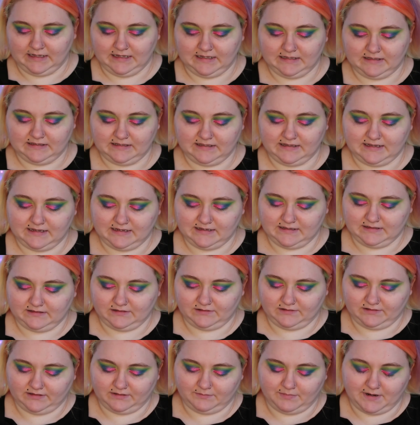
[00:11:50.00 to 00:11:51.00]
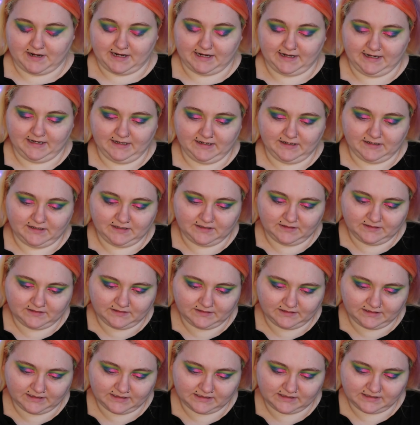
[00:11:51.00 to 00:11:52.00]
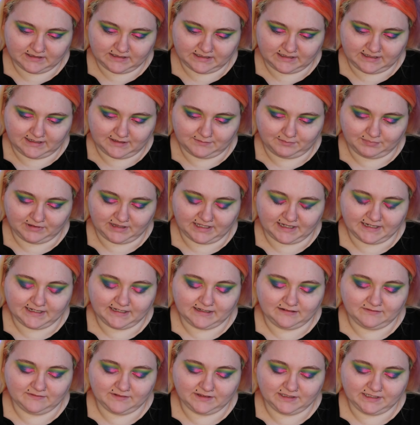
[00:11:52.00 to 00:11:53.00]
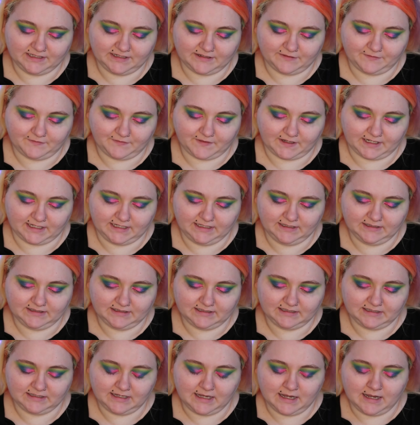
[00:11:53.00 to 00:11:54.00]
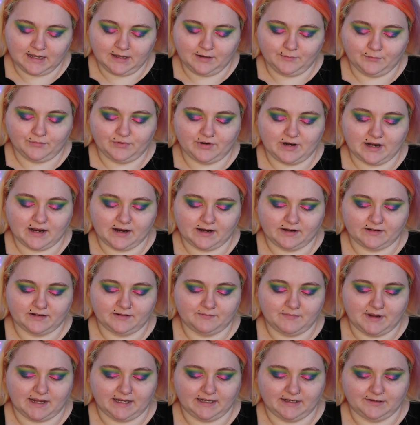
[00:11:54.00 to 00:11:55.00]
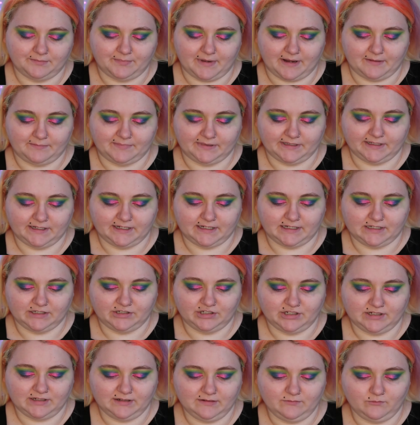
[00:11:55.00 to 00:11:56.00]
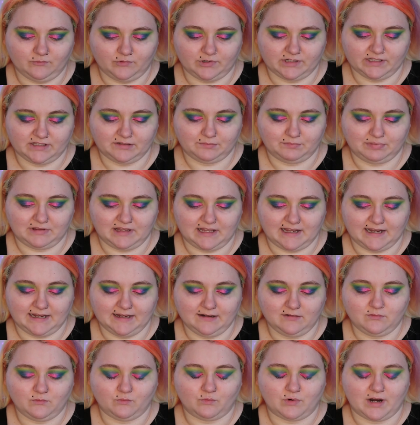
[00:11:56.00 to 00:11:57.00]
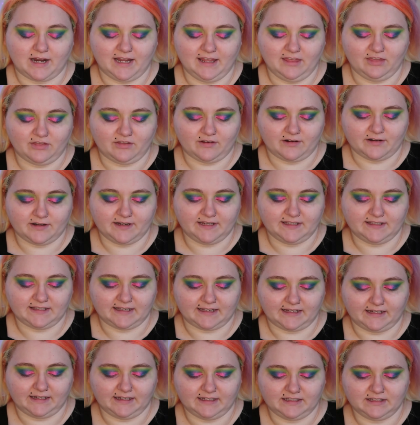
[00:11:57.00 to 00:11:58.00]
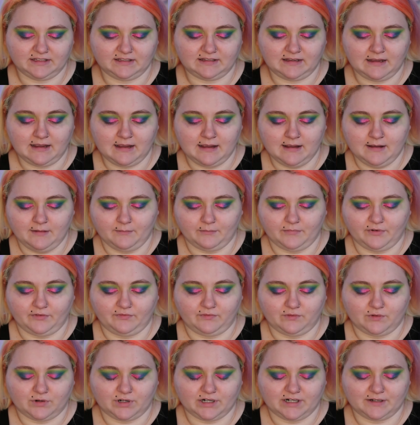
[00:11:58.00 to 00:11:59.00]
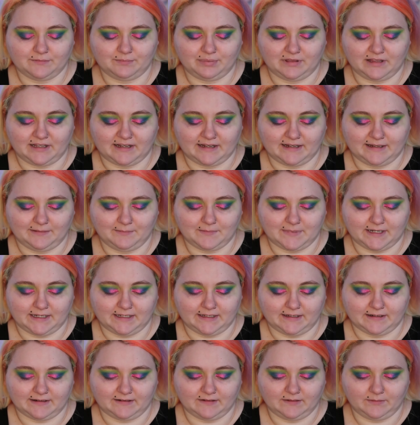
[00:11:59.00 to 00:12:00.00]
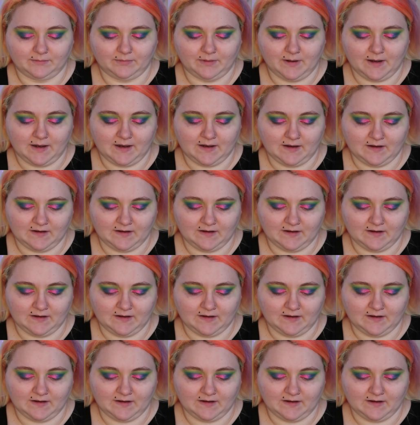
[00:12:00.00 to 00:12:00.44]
It says on the back, let's see, apply evenly to face prior to makeup application. Once applied, wait 30 seconds before applying makeup.